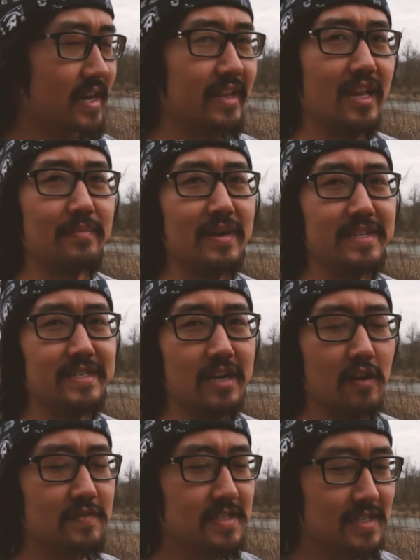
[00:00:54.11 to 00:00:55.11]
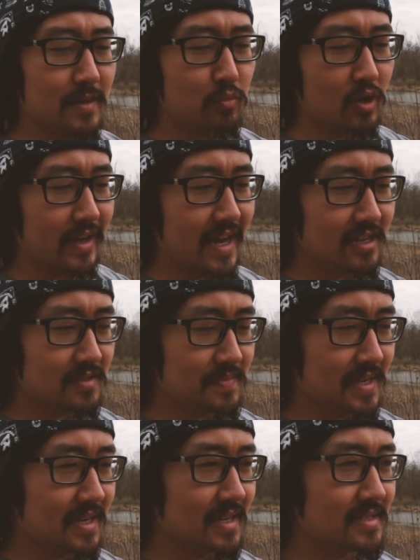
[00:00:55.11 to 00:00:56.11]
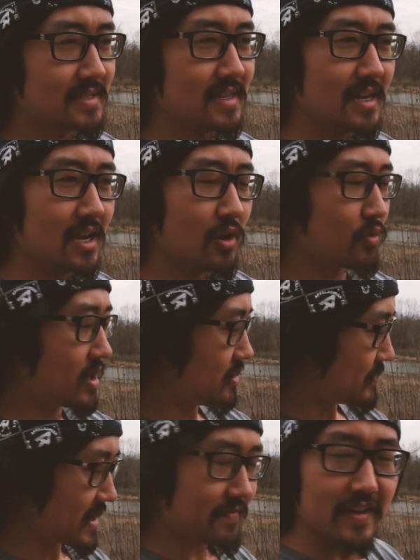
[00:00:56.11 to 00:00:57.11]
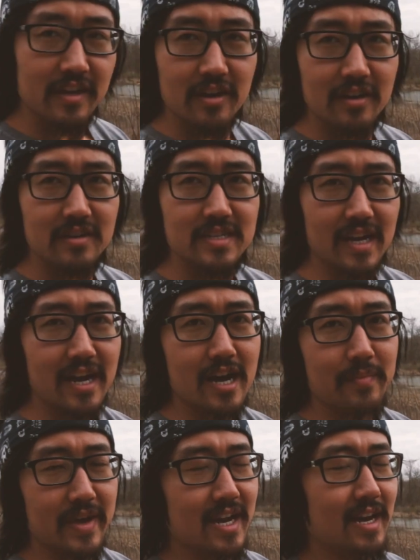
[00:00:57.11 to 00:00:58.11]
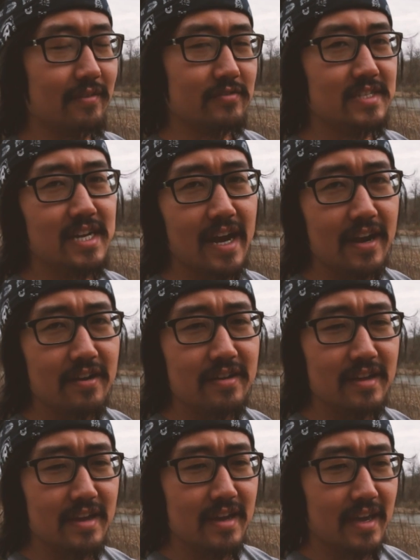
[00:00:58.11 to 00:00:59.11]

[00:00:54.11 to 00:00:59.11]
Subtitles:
I let myself skip workouts because, well, my feet hurt and I was tired,